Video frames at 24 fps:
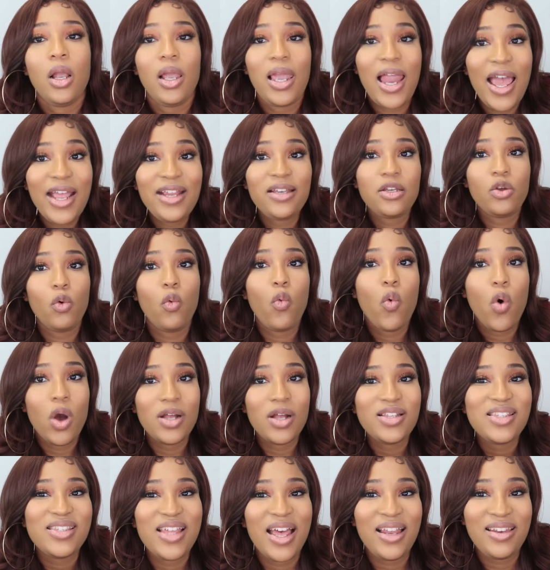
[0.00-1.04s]
like the
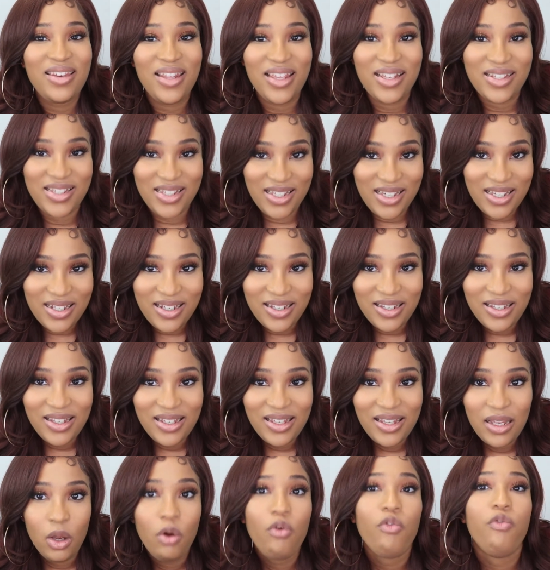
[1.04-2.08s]
ones that they did
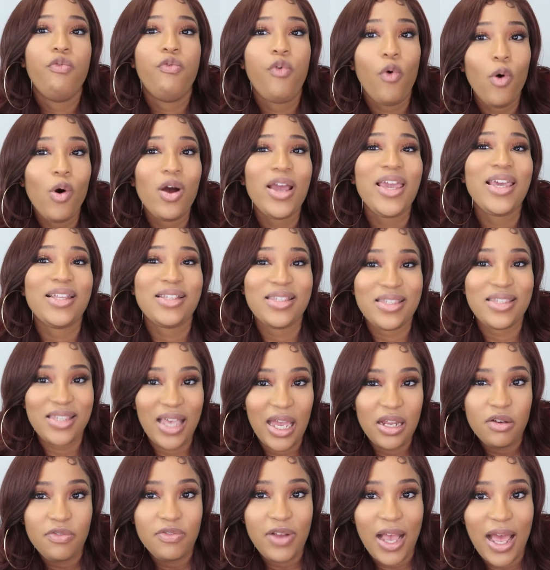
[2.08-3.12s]
for
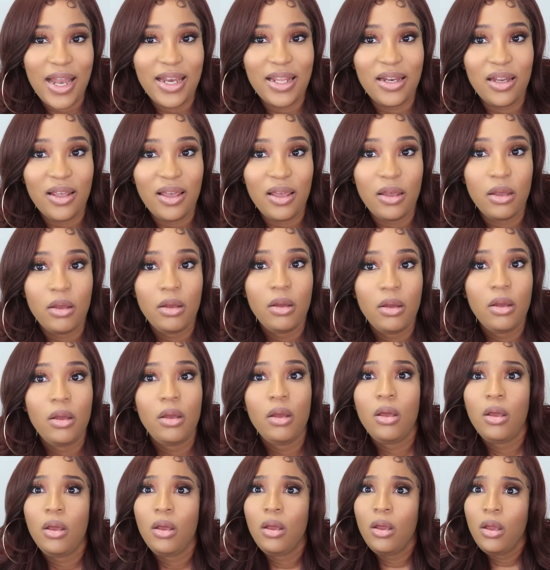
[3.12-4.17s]
inside of Canada,
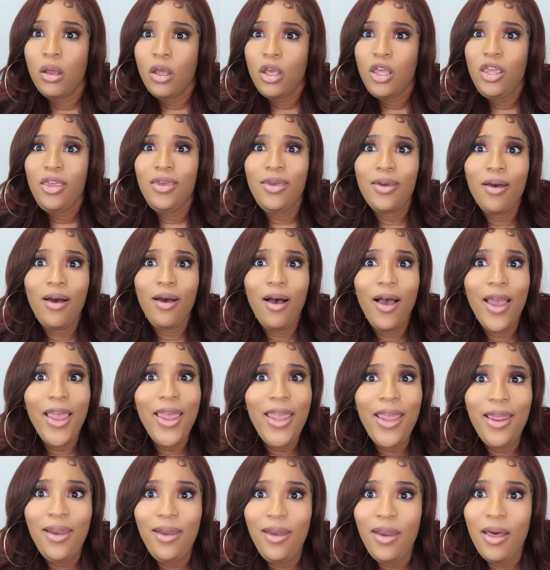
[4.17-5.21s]
you're
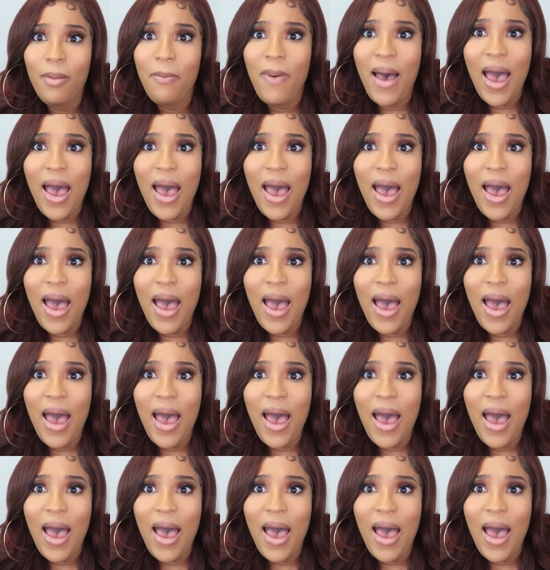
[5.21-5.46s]
in the